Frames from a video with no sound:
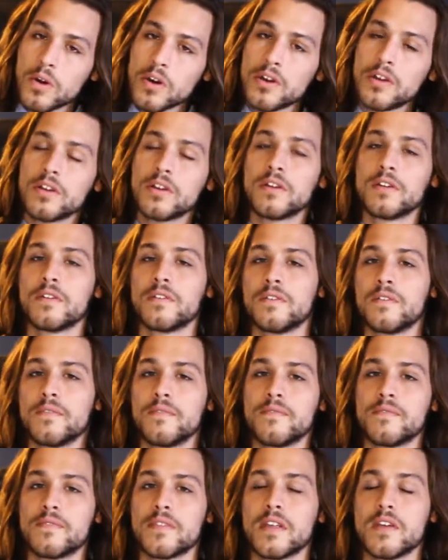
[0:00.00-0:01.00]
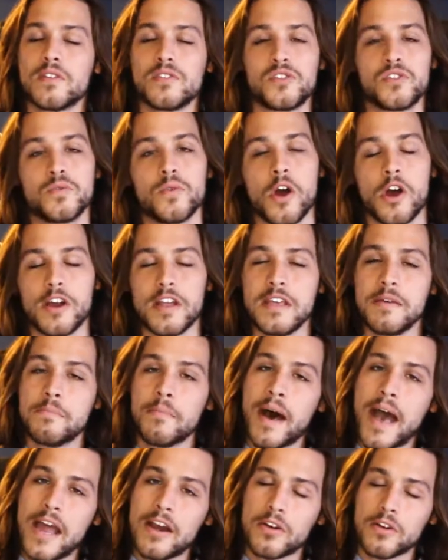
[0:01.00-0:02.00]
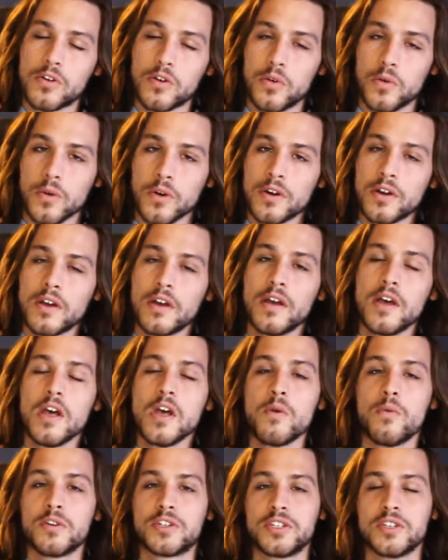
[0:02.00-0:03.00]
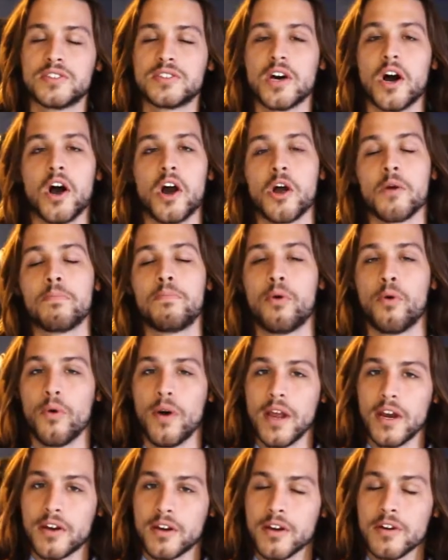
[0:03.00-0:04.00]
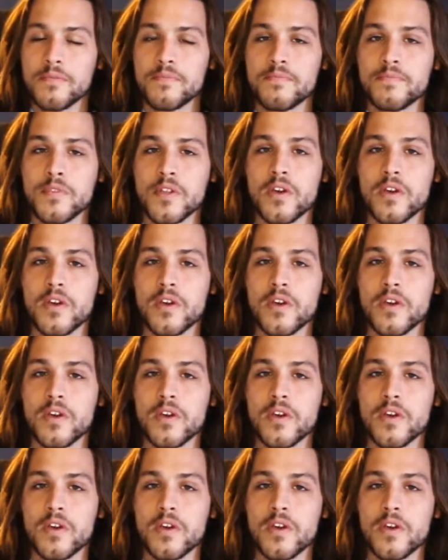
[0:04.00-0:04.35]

to our E minor chord, which is our pointer